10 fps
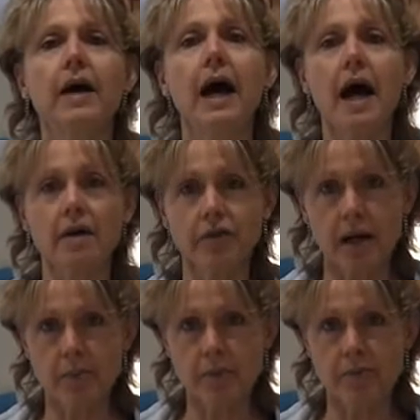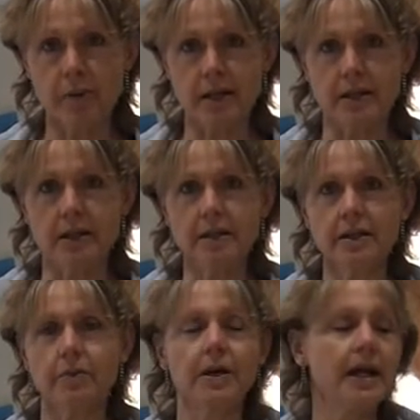a half a cup of butter,
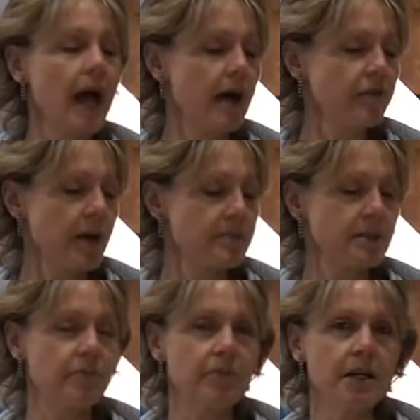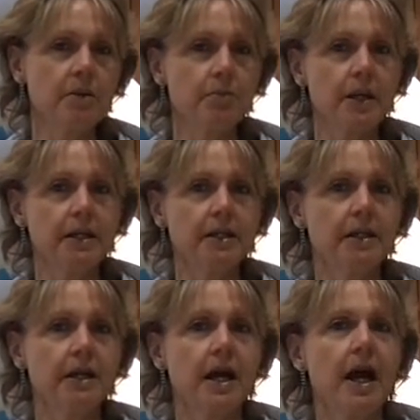1.5 cups of peanut
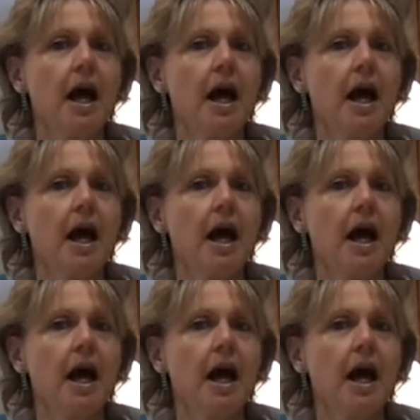butter,